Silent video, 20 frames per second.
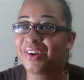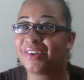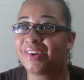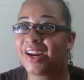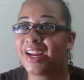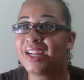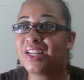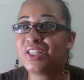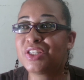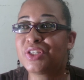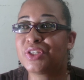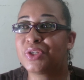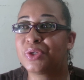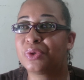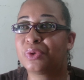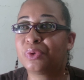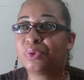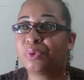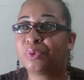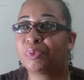right
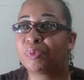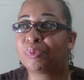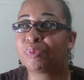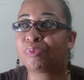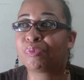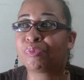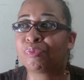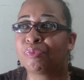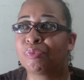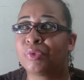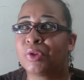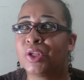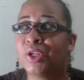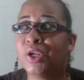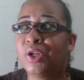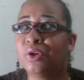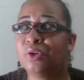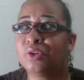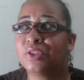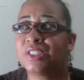so
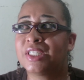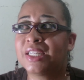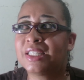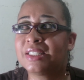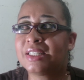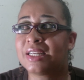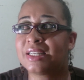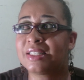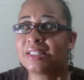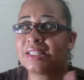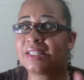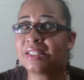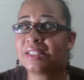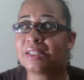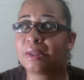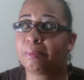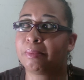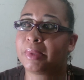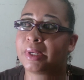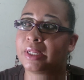you know just assist
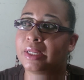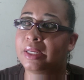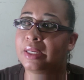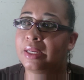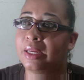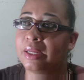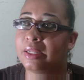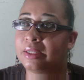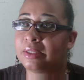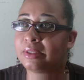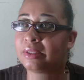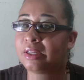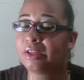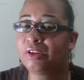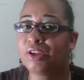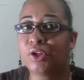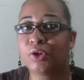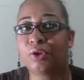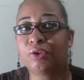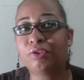somebody in
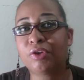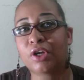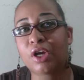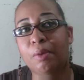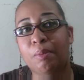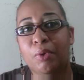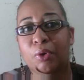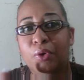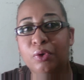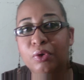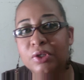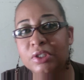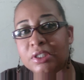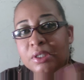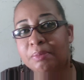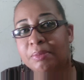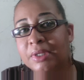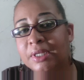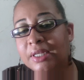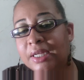you know if you come across
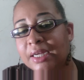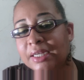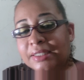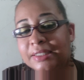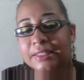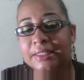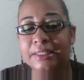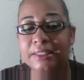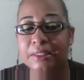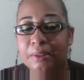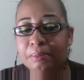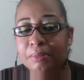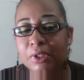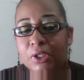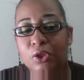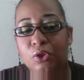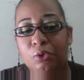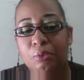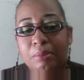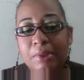somebody assist
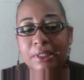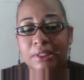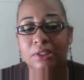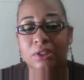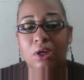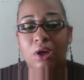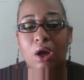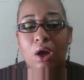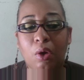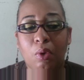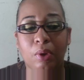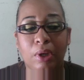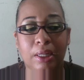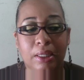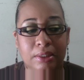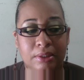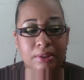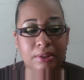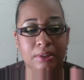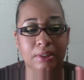somebody no matter how
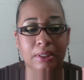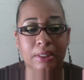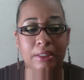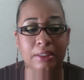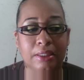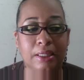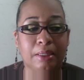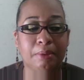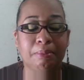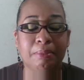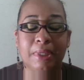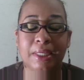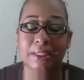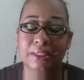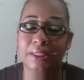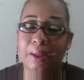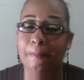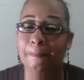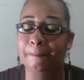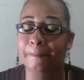little it, it
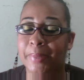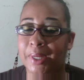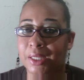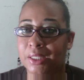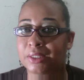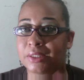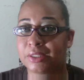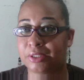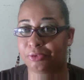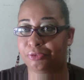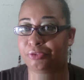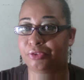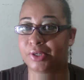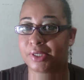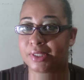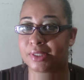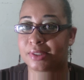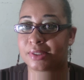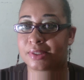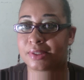makes a big
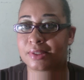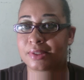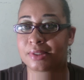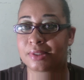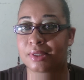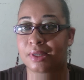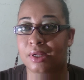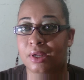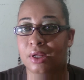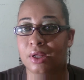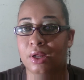difference